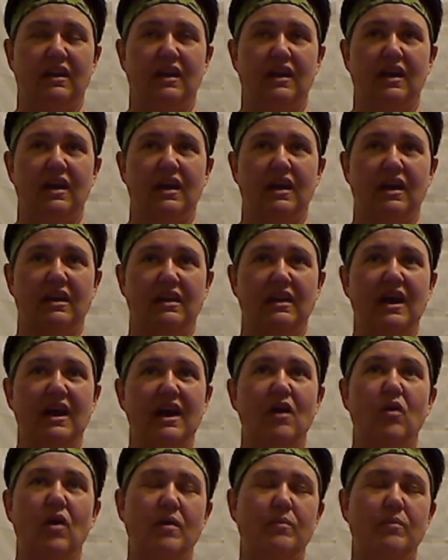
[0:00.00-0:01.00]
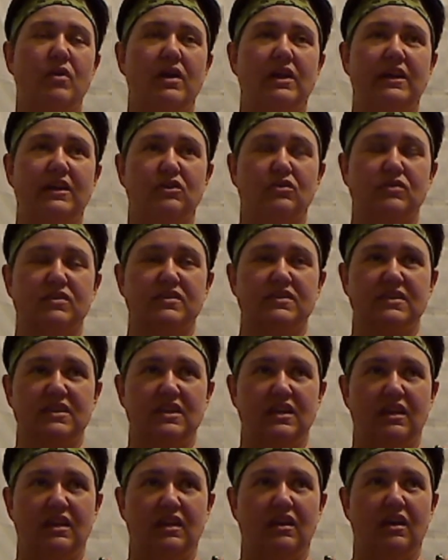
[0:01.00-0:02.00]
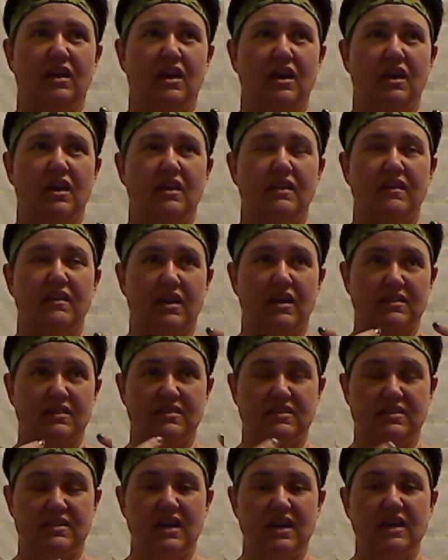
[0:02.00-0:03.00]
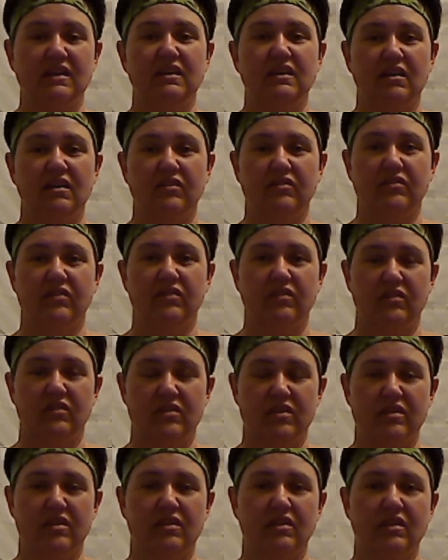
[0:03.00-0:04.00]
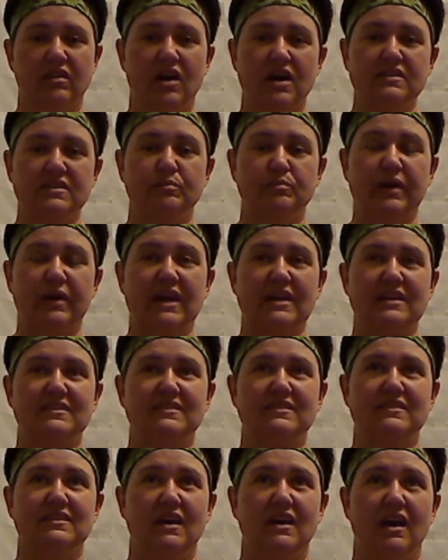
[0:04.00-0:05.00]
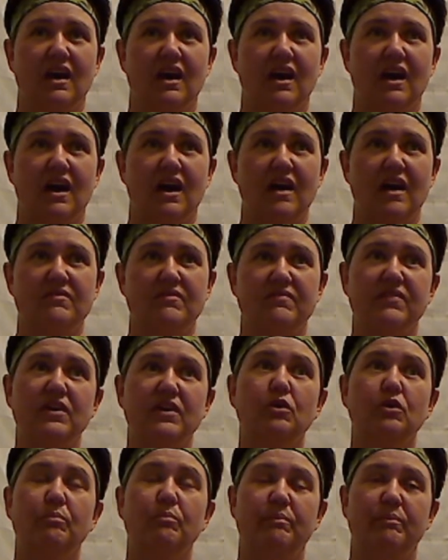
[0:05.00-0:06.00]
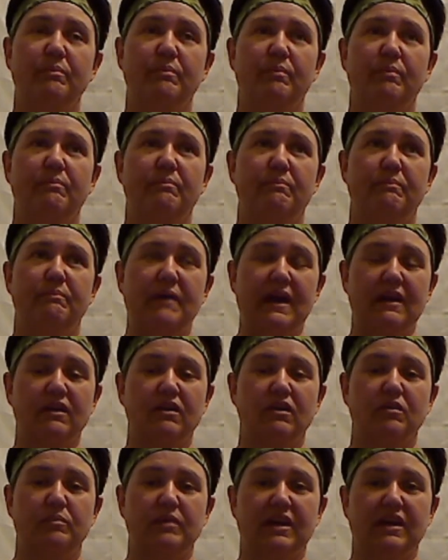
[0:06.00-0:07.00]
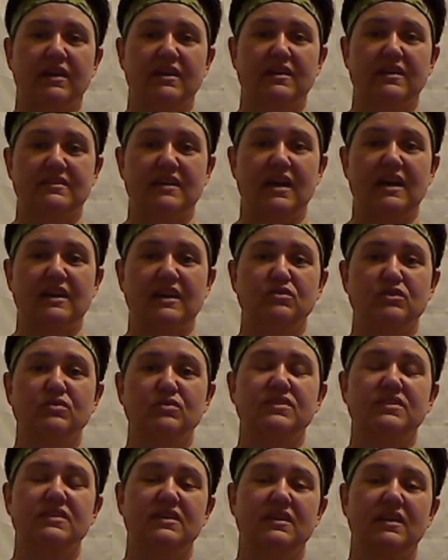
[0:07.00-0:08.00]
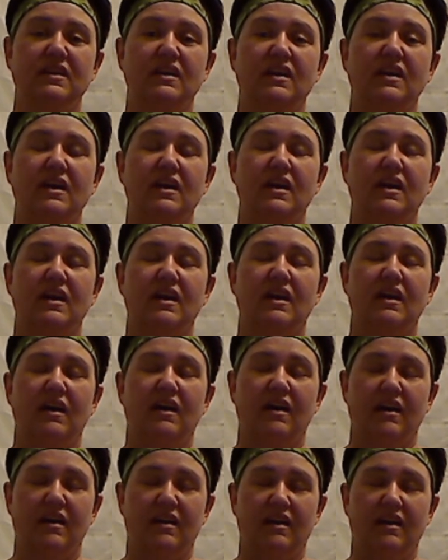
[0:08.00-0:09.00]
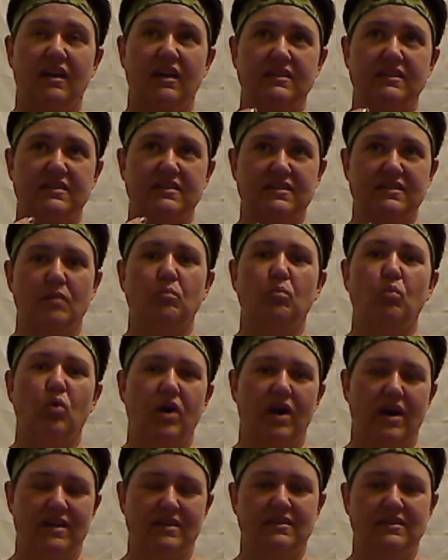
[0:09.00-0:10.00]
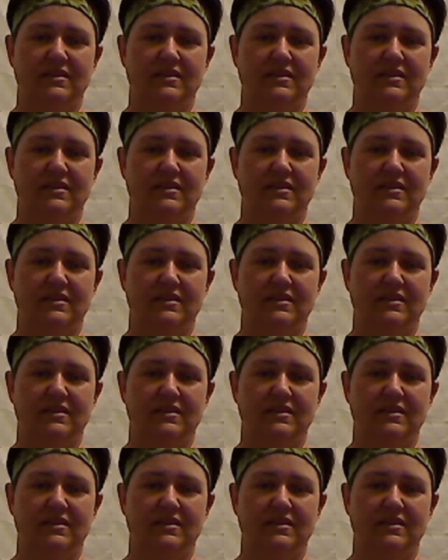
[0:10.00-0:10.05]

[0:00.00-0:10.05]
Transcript: And now I probably don't see the extent of the loss, but I feel better because I do see it somewhat.